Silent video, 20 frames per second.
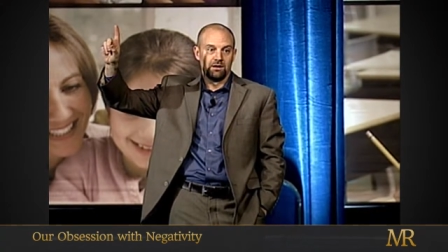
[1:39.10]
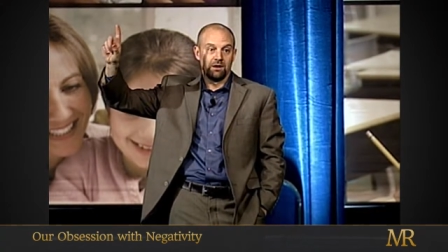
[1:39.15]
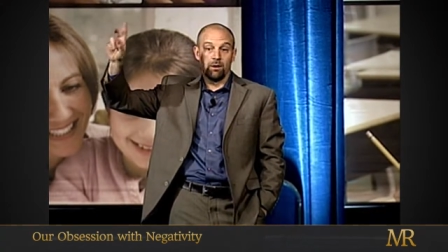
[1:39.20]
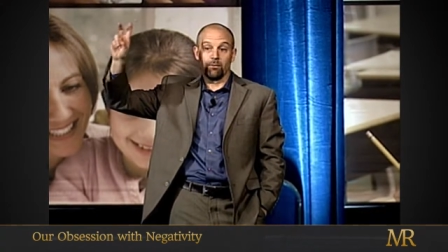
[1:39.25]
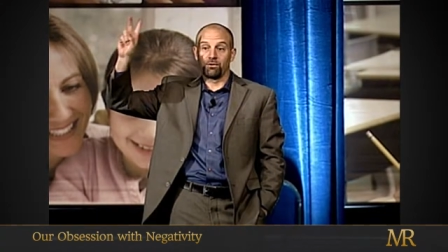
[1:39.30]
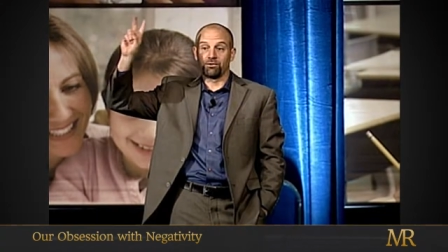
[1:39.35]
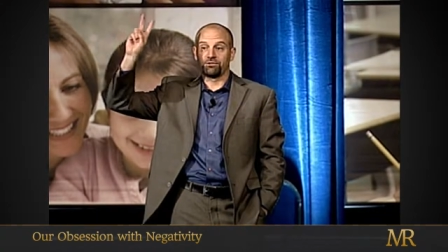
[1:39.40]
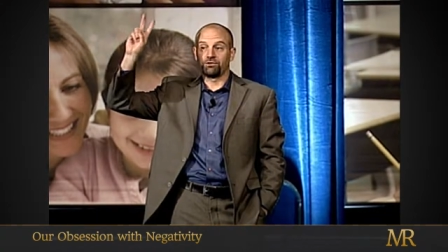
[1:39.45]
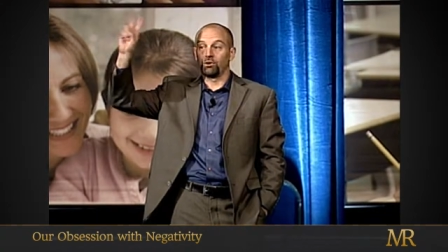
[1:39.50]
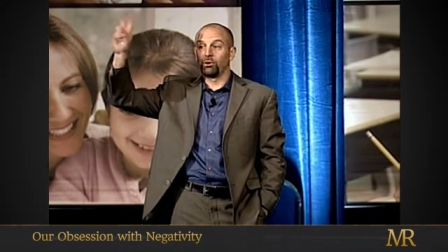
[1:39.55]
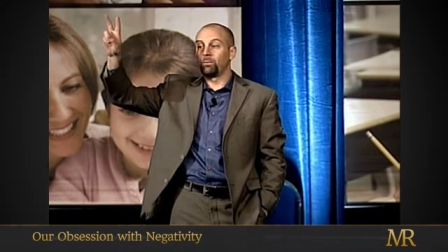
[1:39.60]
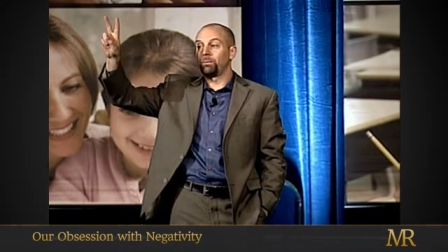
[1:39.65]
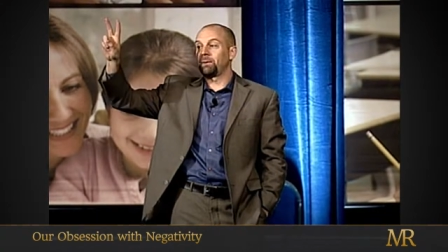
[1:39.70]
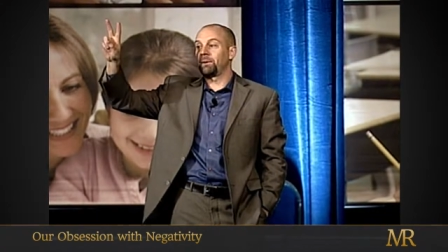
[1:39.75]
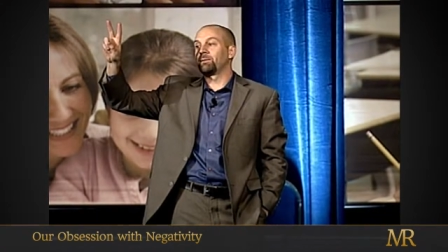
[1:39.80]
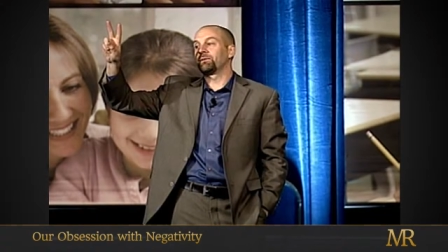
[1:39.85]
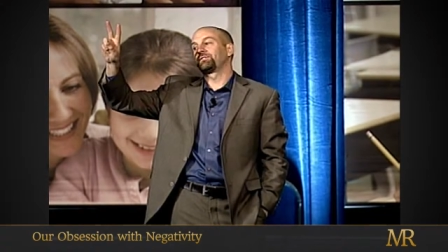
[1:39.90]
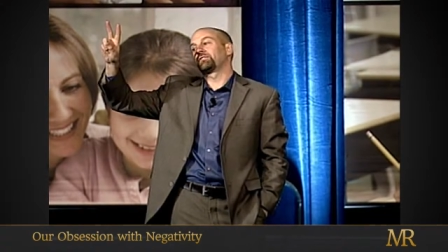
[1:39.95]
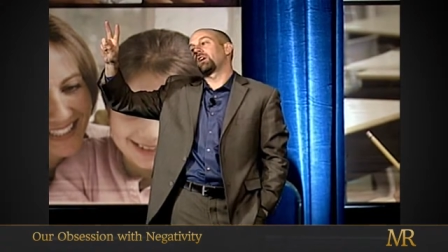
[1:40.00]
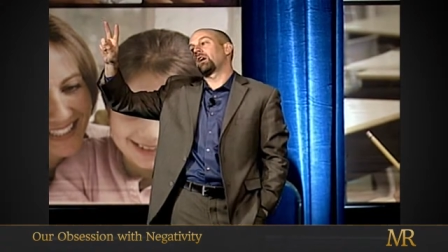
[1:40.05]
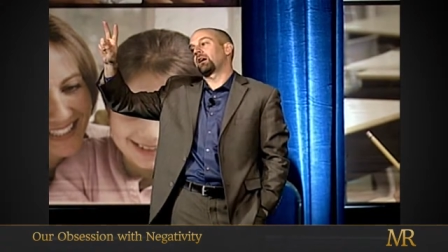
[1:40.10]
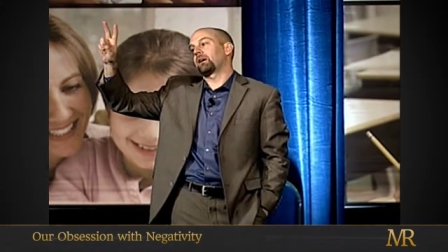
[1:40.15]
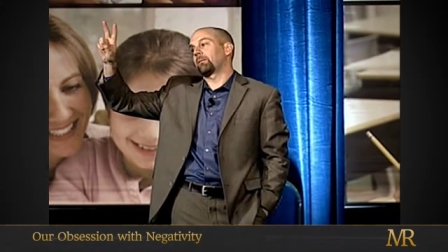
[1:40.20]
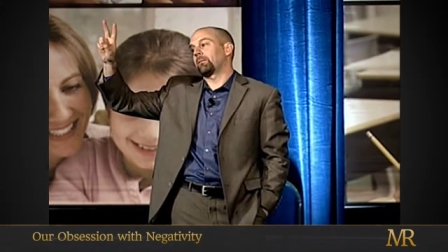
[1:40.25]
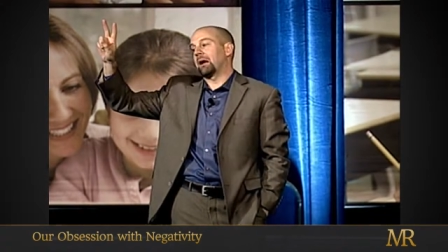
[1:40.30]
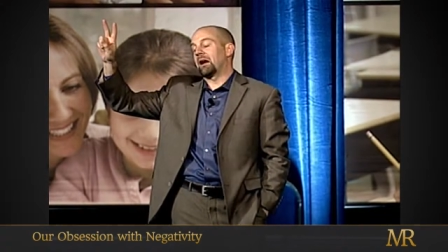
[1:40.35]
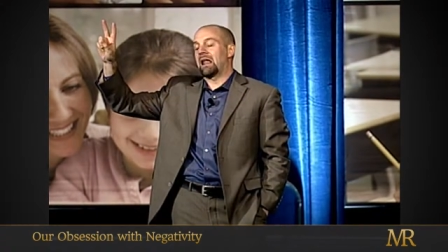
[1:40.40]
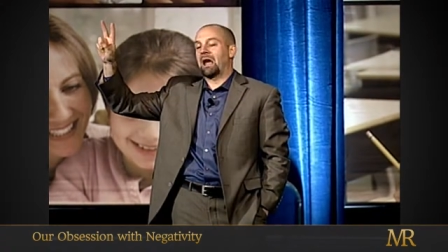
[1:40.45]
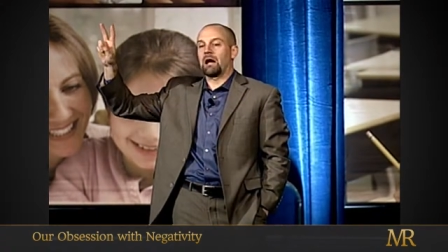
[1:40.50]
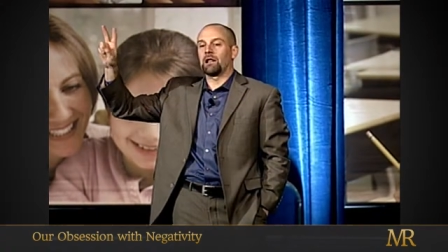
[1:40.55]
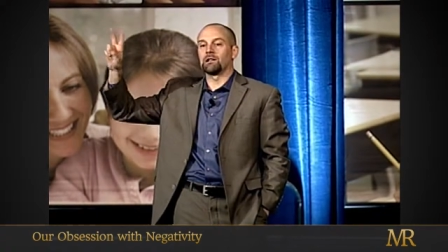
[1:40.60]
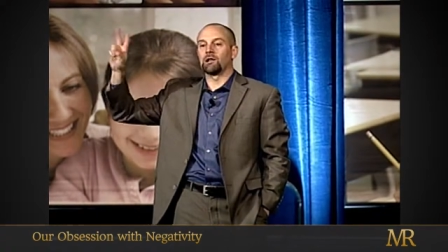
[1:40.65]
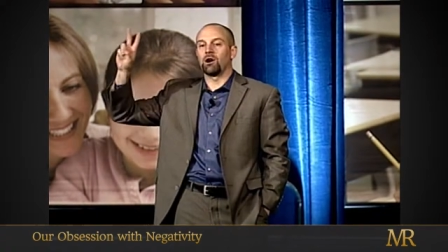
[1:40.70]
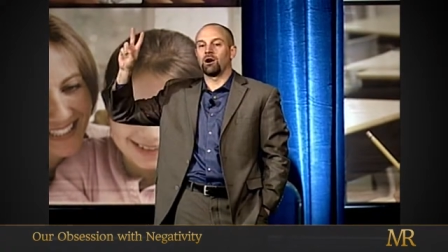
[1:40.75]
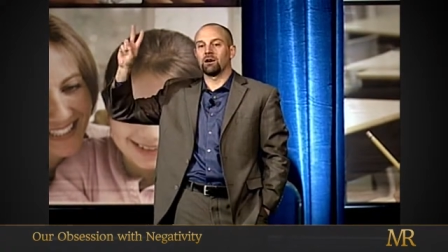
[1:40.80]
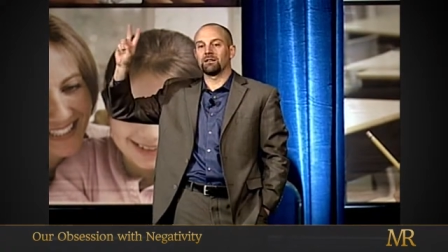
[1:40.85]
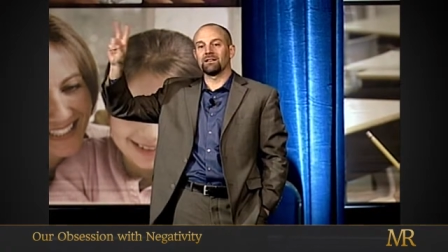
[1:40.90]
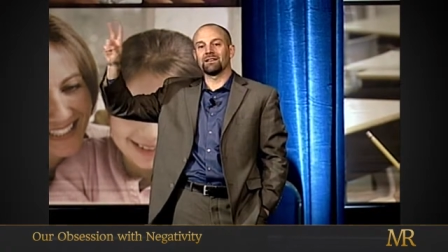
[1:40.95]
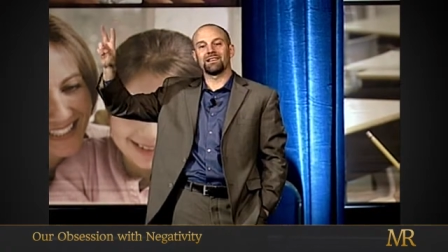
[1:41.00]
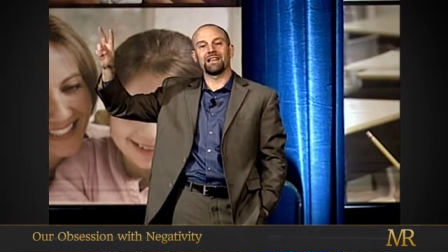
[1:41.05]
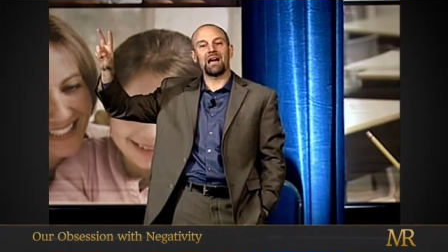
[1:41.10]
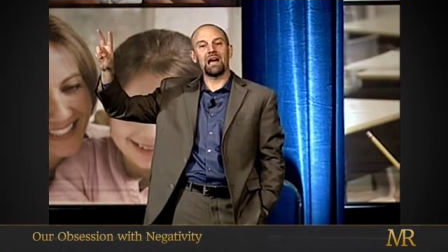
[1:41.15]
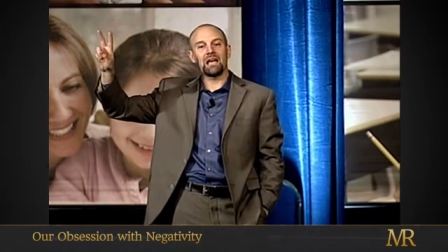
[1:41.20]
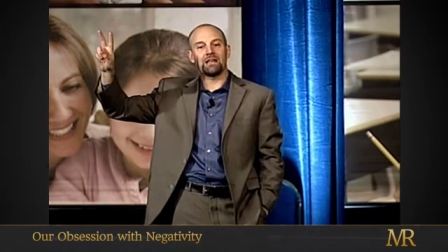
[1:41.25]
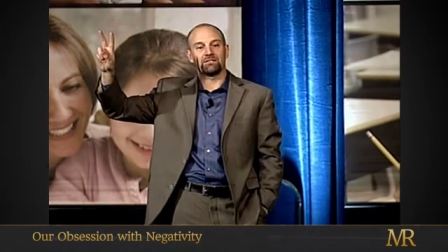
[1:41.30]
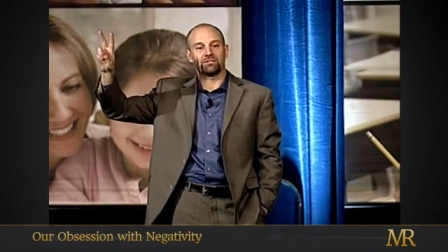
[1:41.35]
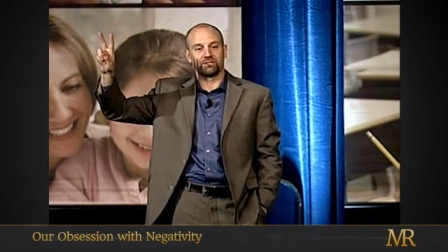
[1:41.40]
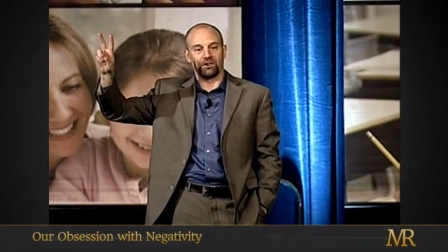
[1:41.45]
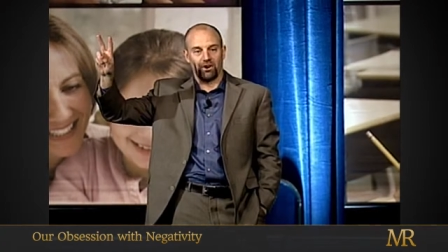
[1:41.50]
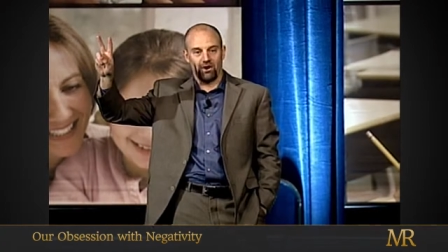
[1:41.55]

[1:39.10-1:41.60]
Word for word: Number two, people talk about how long the lines